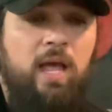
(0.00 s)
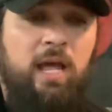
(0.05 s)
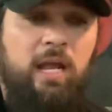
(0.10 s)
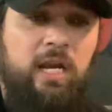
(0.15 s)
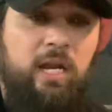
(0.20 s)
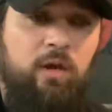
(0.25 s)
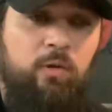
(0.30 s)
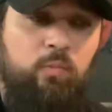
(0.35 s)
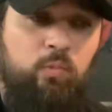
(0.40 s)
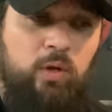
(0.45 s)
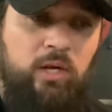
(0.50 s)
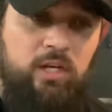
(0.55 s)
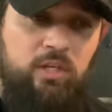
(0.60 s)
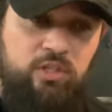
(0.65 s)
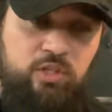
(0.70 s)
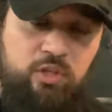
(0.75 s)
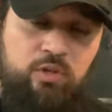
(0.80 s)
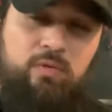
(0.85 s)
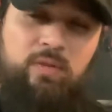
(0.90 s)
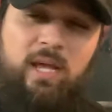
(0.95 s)
And then we
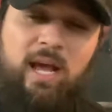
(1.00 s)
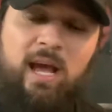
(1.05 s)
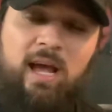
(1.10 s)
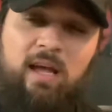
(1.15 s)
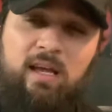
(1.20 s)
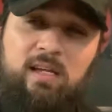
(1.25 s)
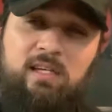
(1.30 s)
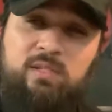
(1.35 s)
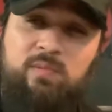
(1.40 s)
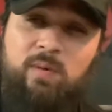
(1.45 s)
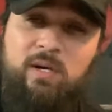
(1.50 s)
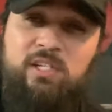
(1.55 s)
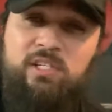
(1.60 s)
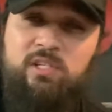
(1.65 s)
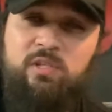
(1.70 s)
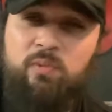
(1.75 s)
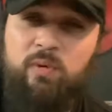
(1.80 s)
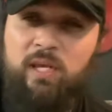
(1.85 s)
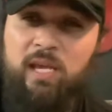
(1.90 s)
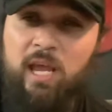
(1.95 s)
do that as much
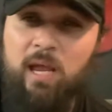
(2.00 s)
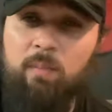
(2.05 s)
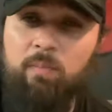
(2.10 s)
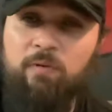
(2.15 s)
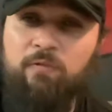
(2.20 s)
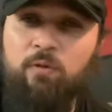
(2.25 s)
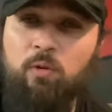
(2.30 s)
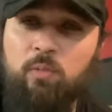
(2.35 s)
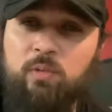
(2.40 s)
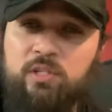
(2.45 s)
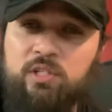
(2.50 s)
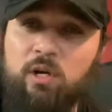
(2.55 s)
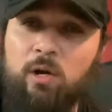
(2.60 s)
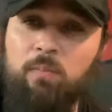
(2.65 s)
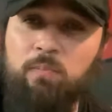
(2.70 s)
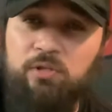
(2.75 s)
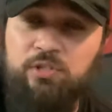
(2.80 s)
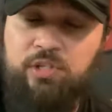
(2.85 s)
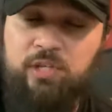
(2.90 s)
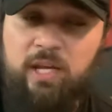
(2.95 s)
as we can before we start
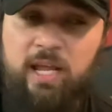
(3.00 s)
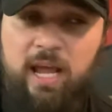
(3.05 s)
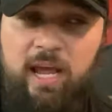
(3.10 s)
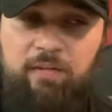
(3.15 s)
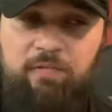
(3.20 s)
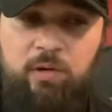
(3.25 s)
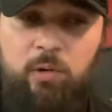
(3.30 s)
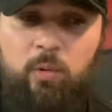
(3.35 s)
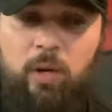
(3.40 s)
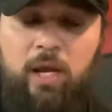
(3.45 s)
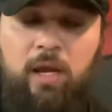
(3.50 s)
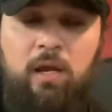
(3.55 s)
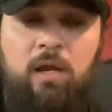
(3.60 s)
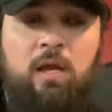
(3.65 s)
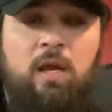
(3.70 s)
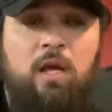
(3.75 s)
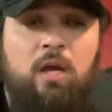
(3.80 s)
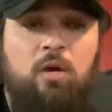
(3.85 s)
pushing the heavy weight.